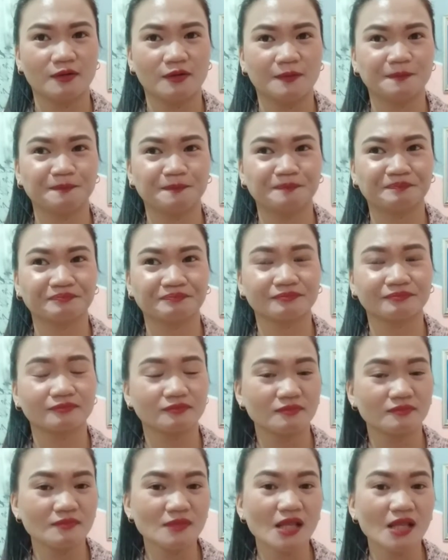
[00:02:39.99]

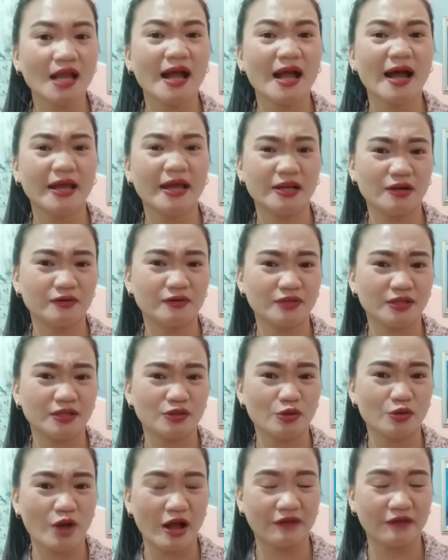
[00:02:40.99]
I know
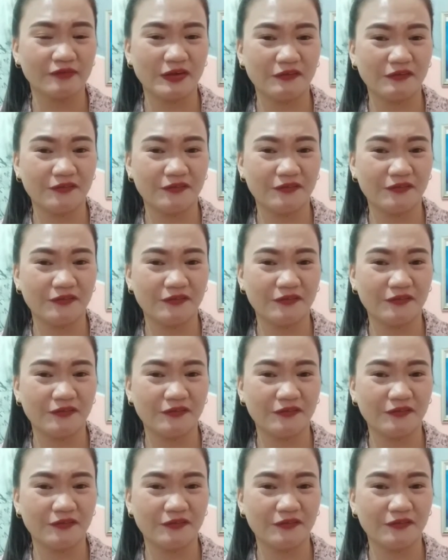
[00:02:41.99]
that you have